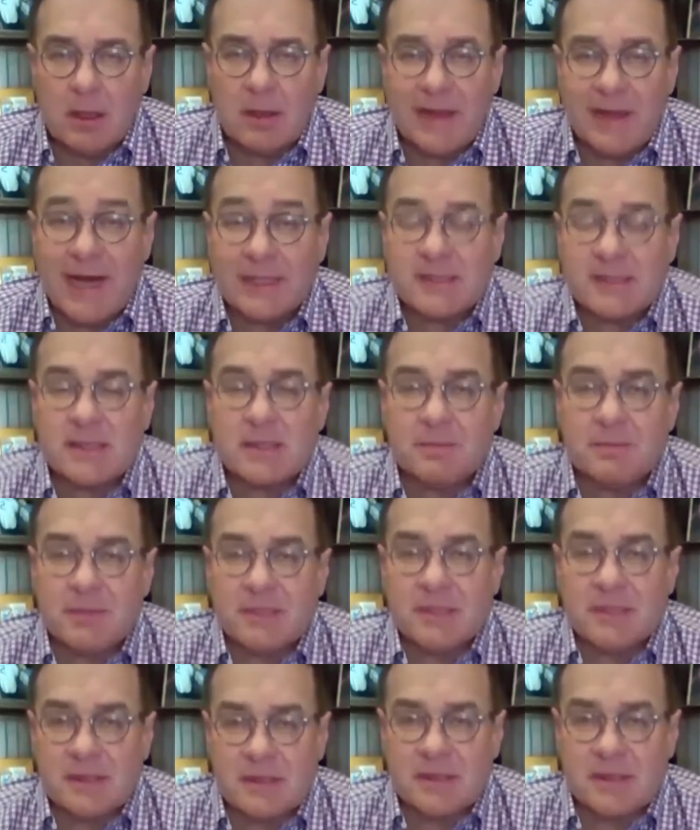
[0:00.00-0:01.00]
that's the
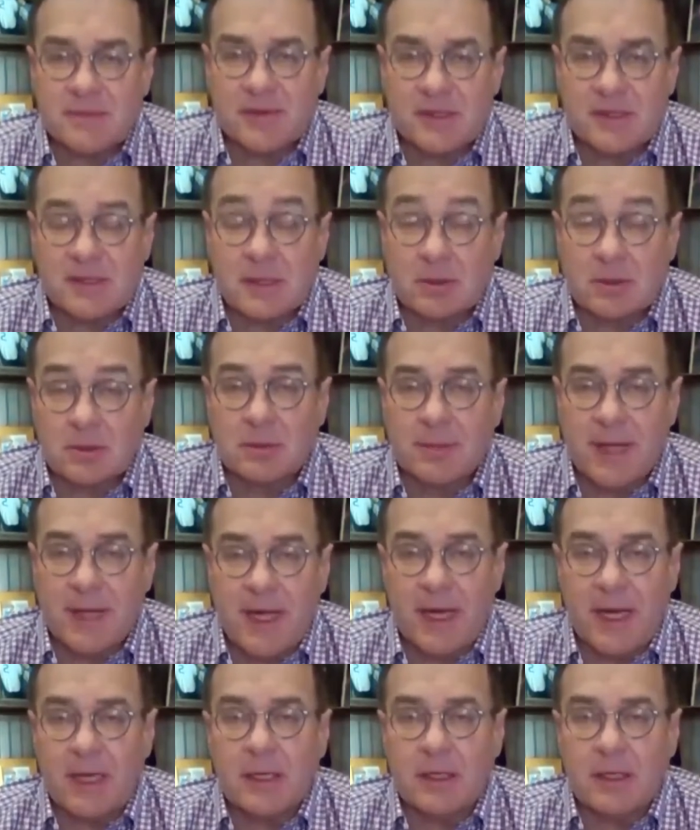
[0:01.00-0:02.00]
business of the central
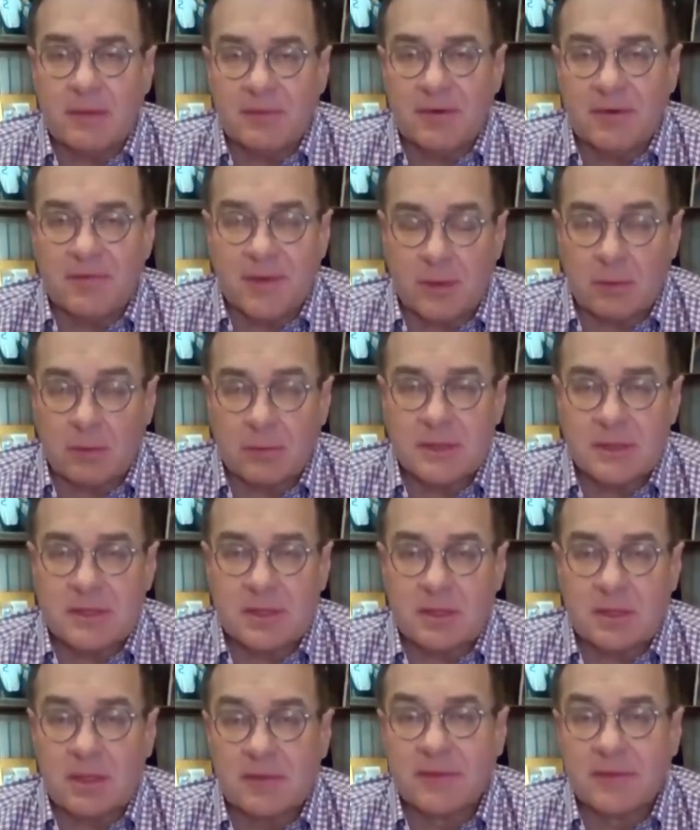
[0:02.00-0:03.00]
bank, of the Federal
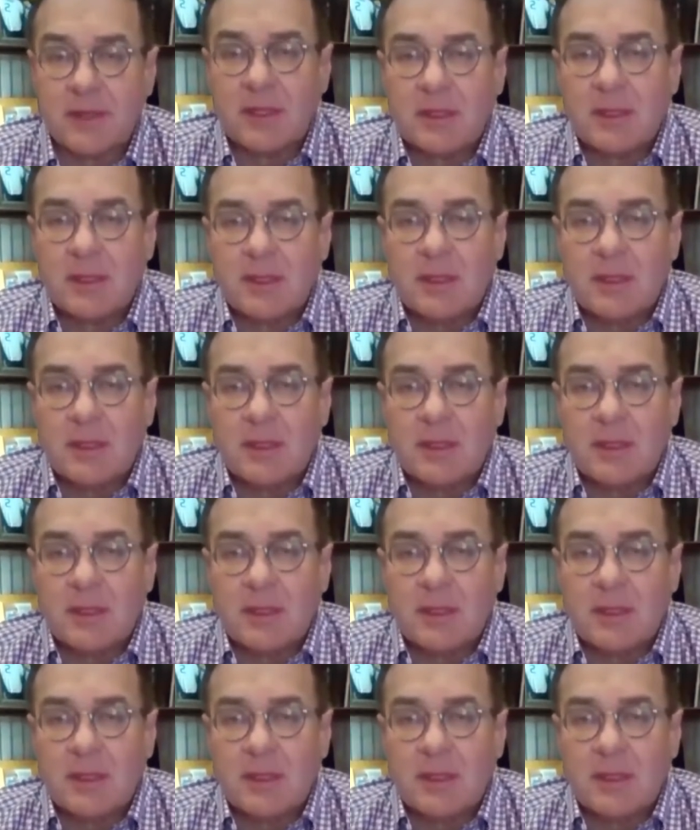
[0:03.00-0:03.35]
Reserve.